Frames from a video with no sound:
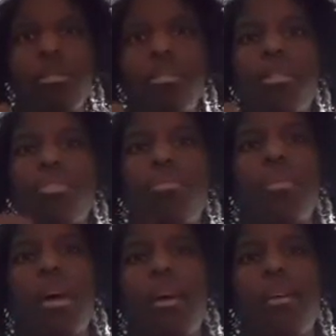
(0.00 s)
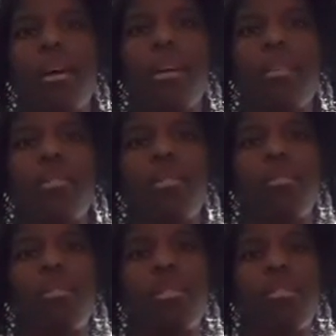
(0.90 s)
that's a Gemini that
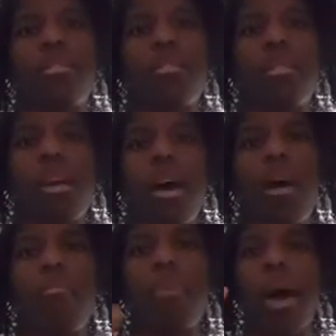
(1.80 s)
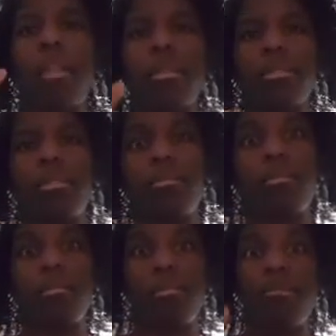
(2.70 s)
is is not
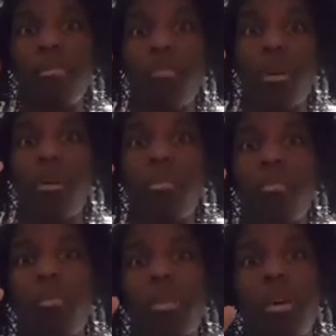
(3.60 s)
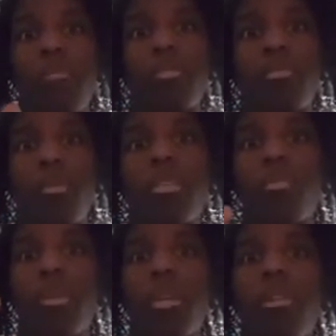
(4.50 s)
balanced, if you will, when it comes to one
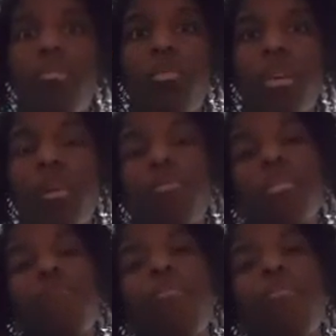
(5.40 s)
twin, when it comes to the